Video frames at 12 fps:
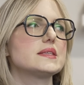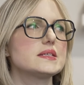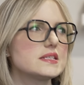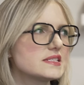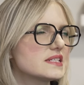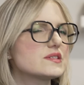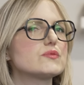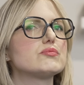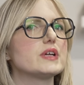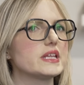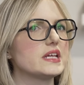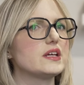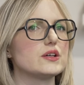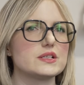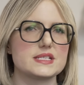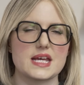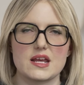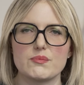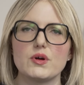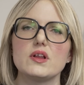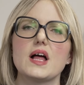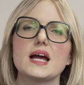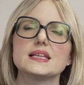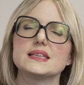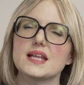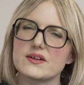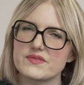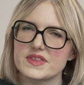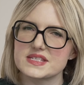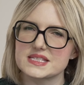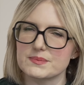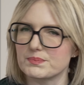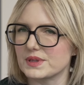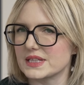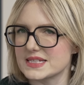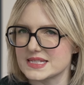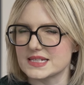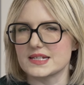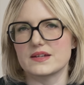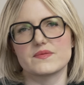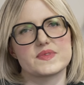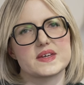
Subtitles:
think this is a really good table. I love the simplicity of